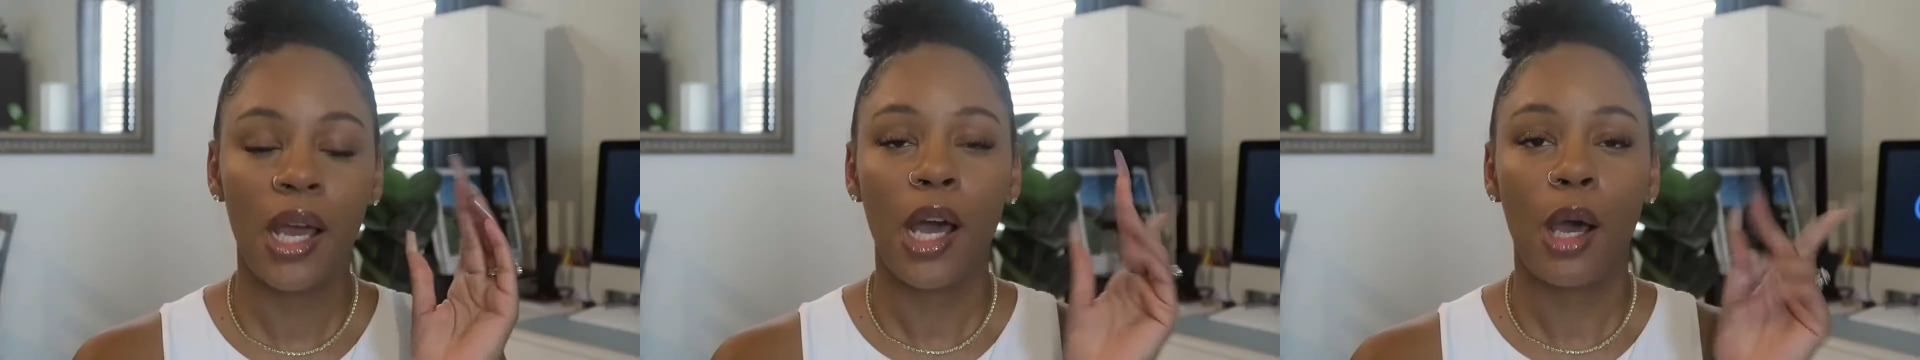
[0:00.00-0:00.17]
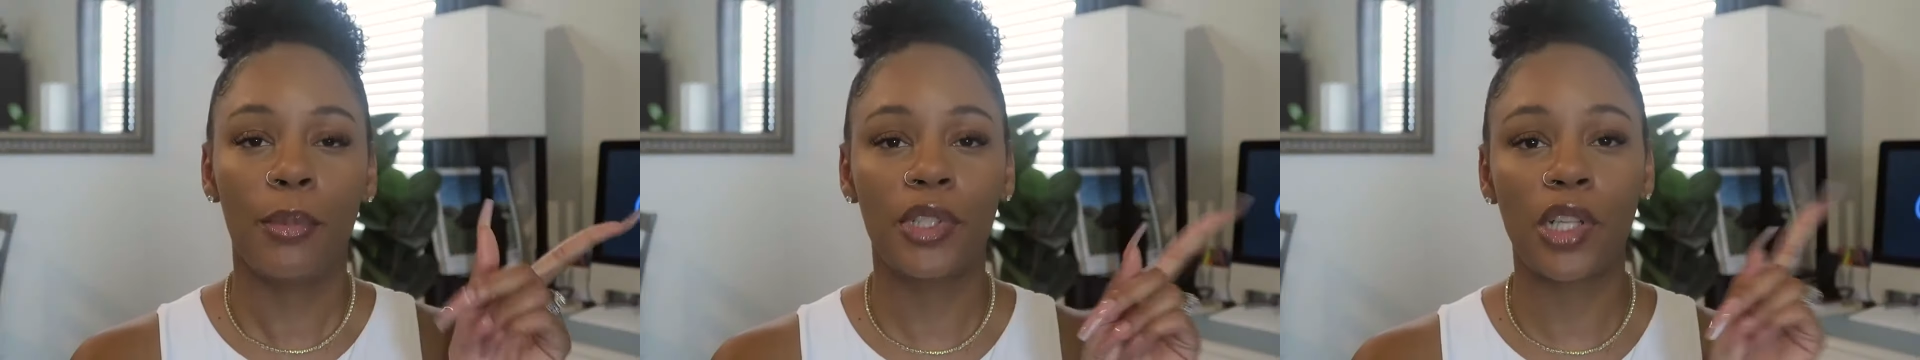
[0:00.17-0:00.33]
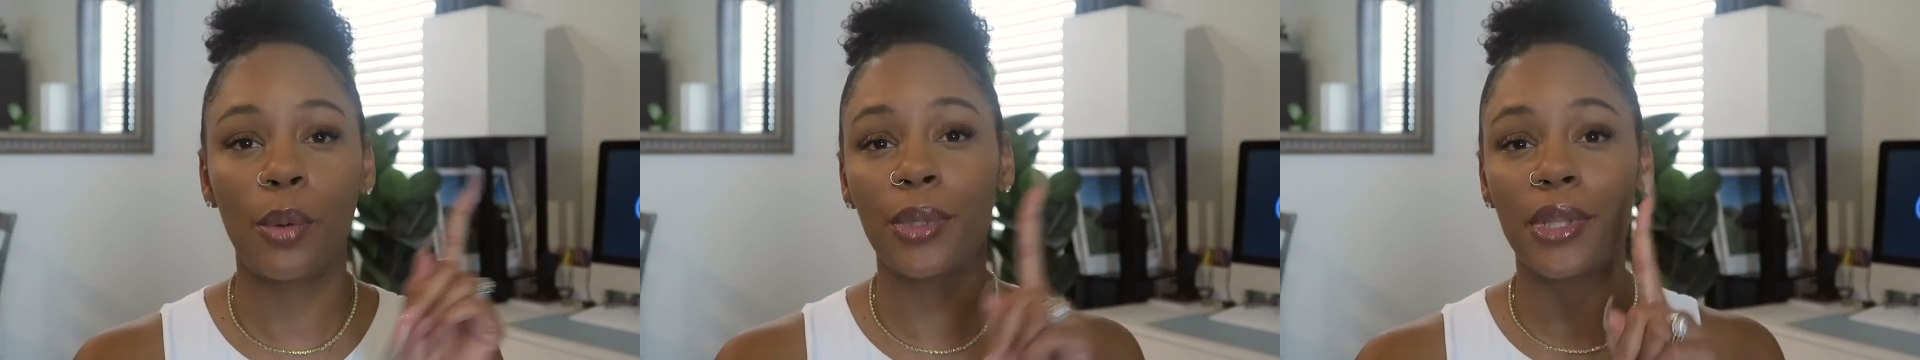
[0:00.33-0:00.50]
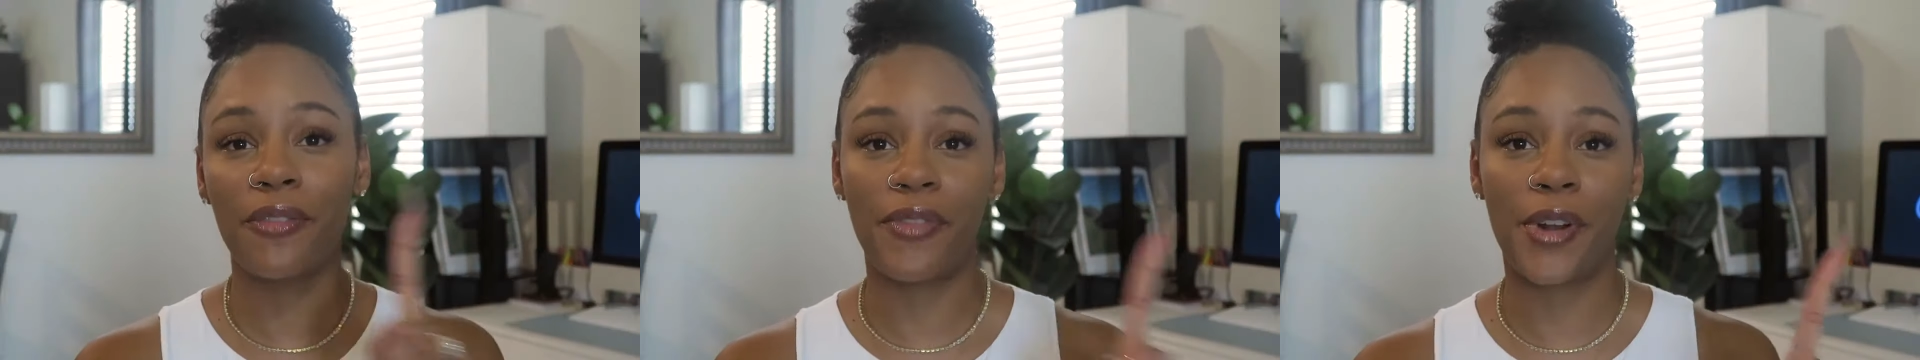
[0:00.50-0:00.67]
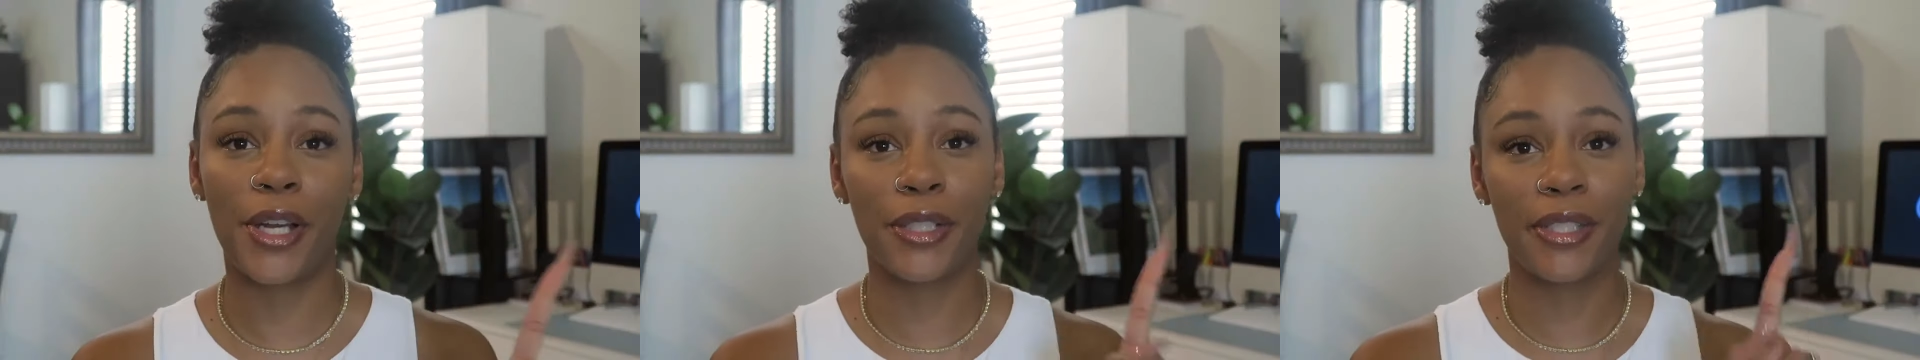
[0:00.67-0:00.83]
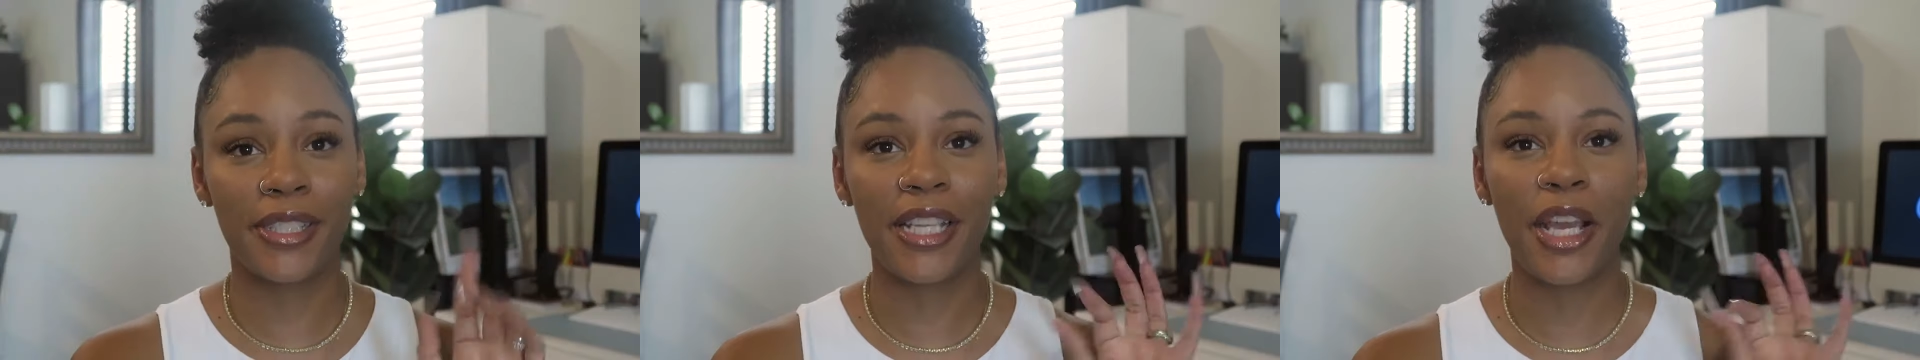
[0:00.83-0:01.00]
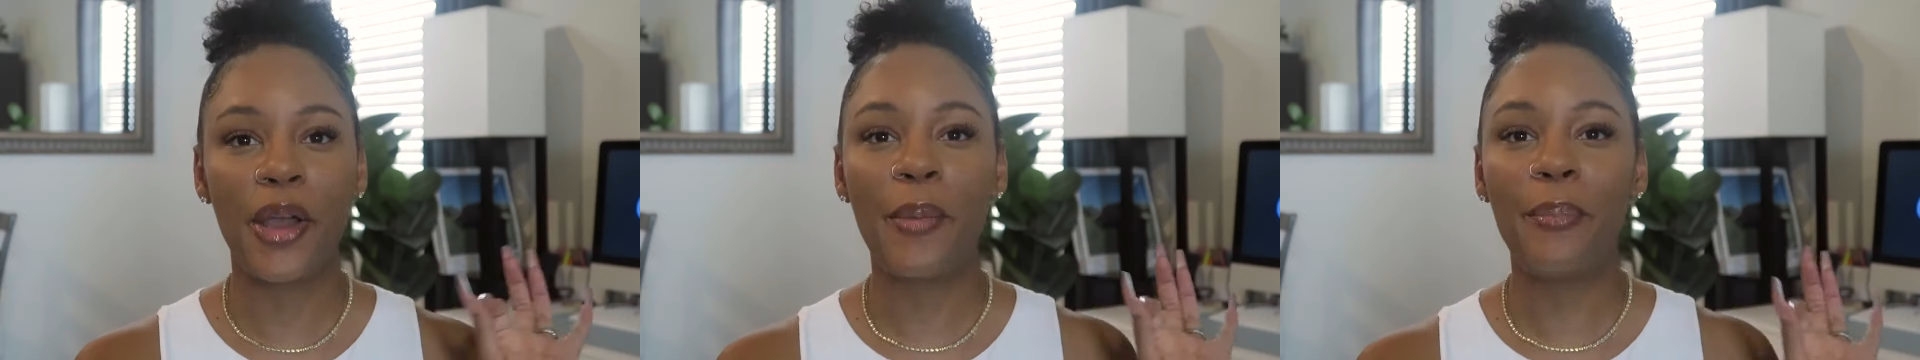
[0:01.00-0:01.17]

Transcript: I'm gonna start with the first